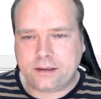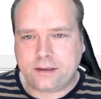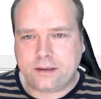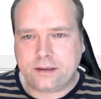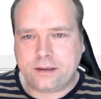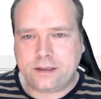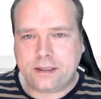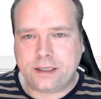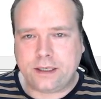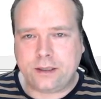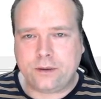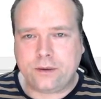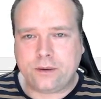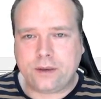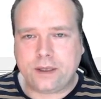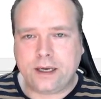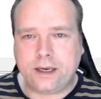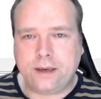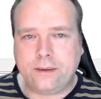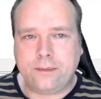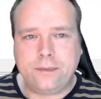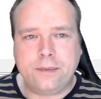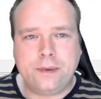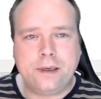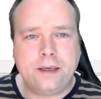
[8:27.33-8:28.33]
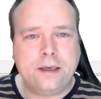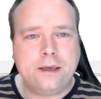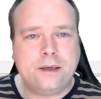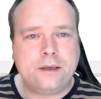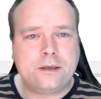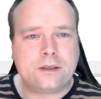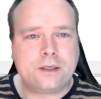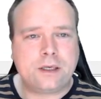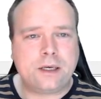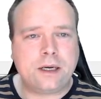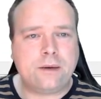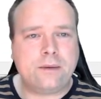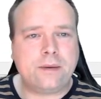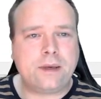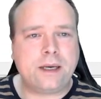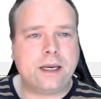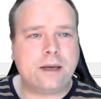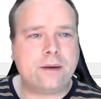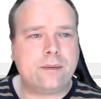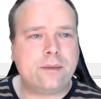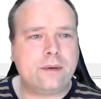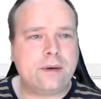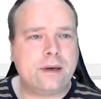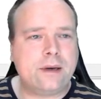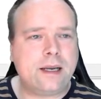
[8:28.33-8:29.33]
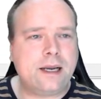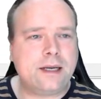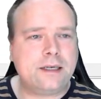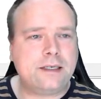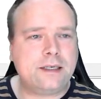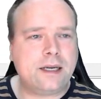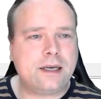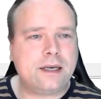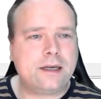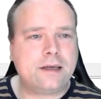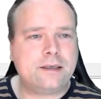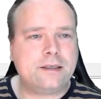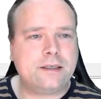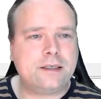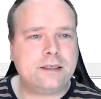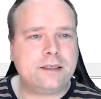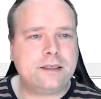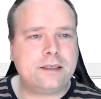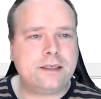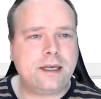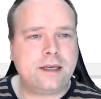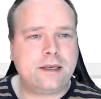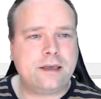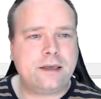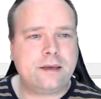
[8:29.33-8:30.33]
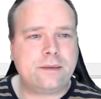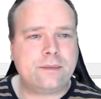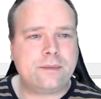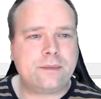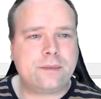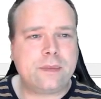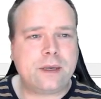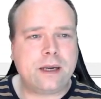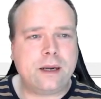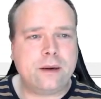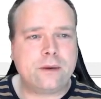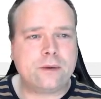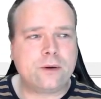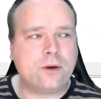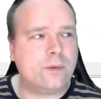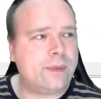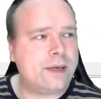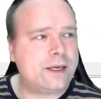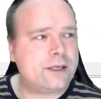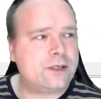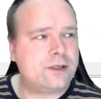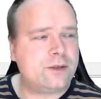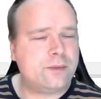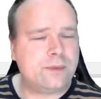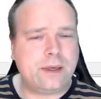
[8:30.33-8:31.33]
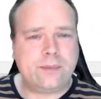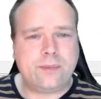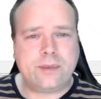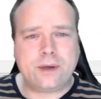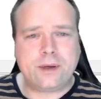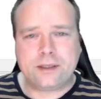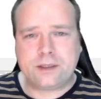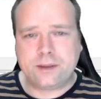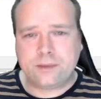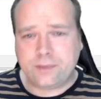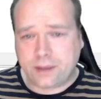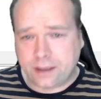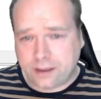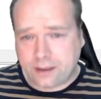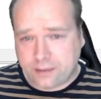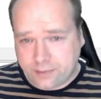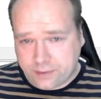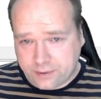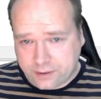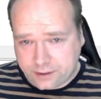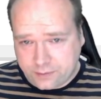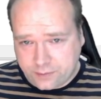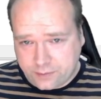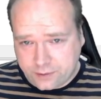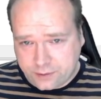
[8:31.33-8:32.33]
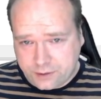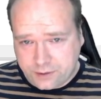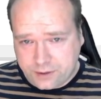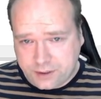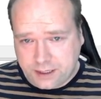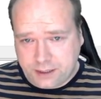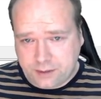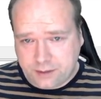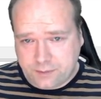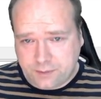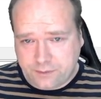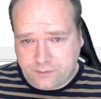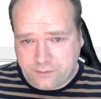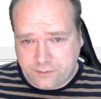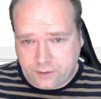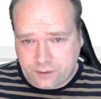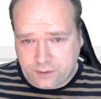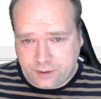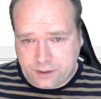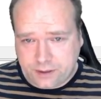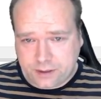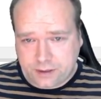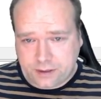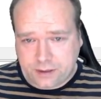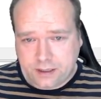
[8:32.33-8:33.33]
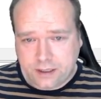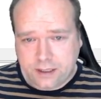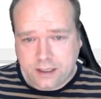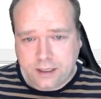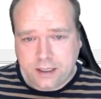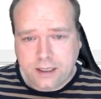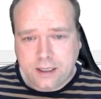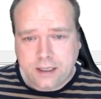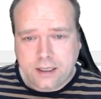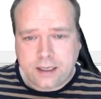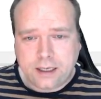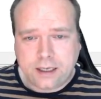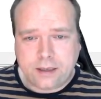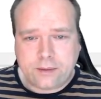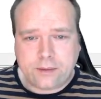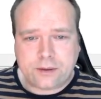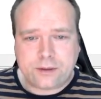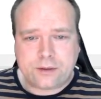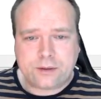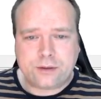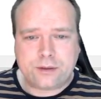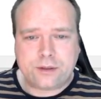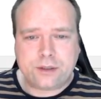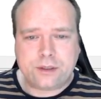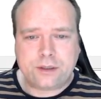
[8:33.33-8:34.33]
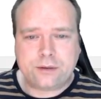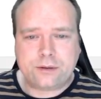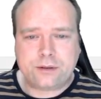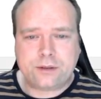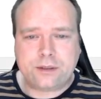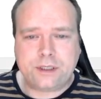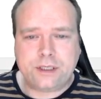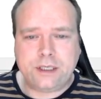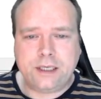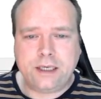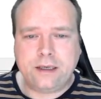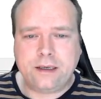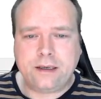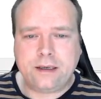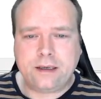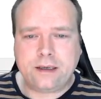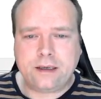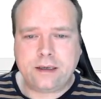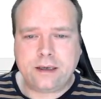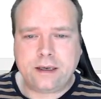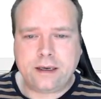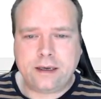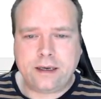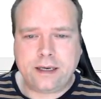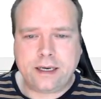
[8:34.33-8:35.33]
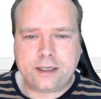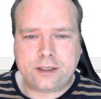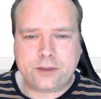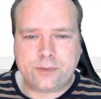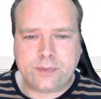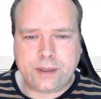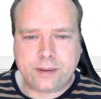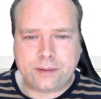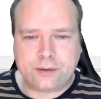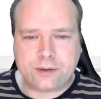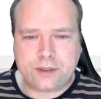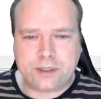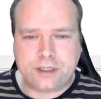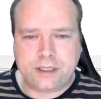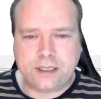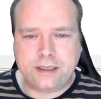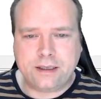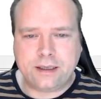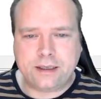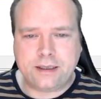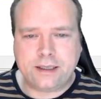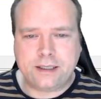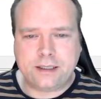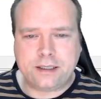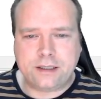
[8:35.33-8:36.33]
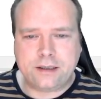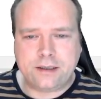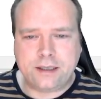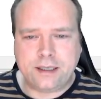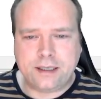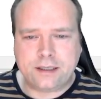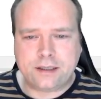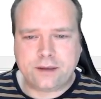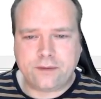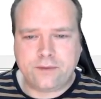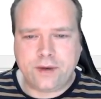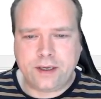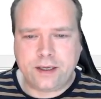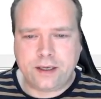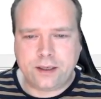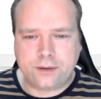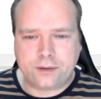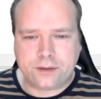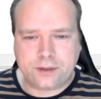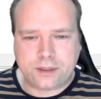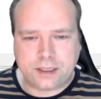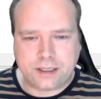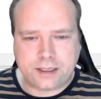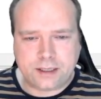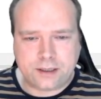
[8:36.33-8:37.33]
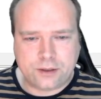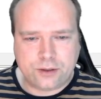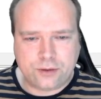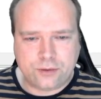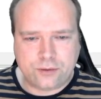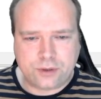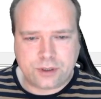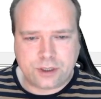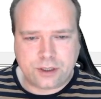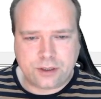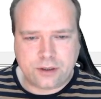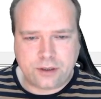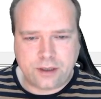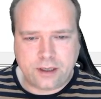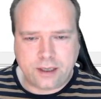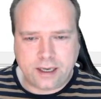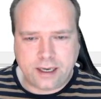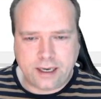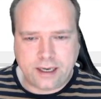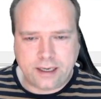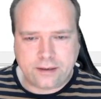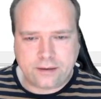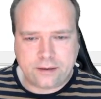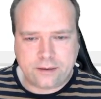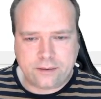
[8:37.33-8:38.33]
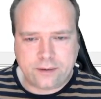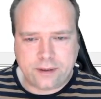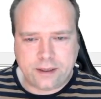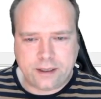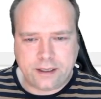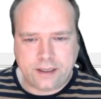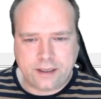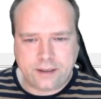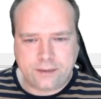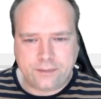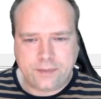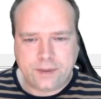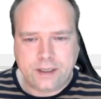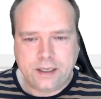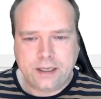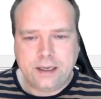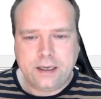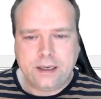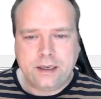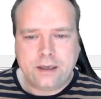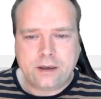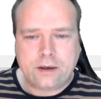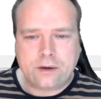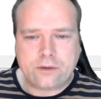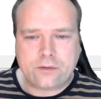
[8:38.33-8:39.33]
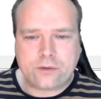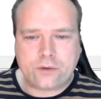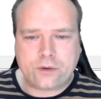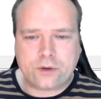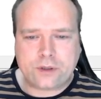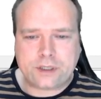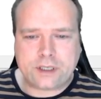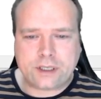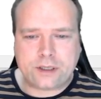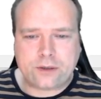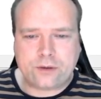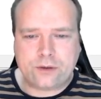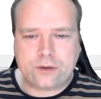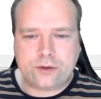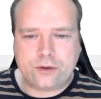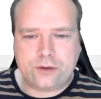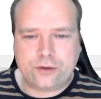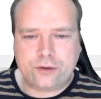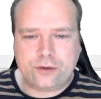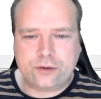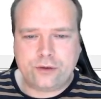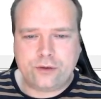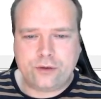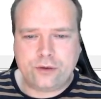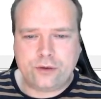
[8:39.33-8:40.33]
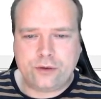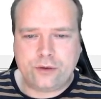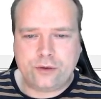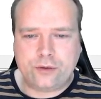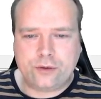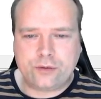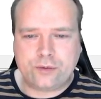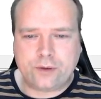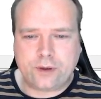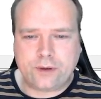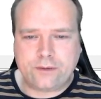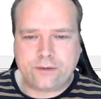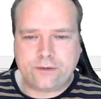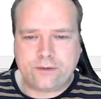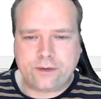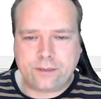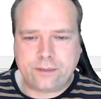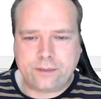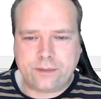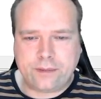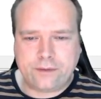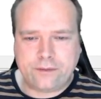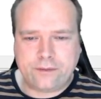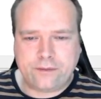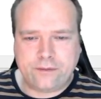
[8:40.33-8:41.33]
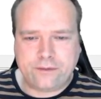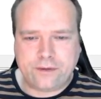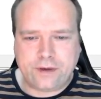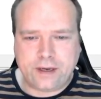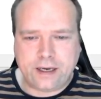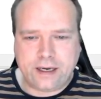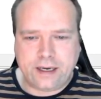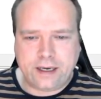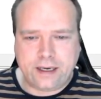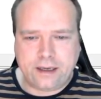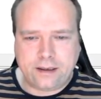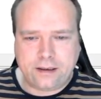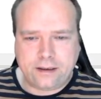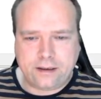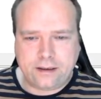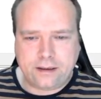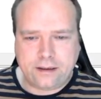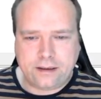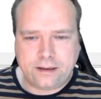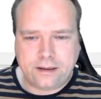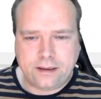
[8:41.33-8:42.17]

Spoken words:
Say okay. So now we get large icons instead. I'll go back to my button bar because I want to change my folders. I want to see that to be able to see that these are videos, so I can choose another icon right here. Of course, I could choose one from the file,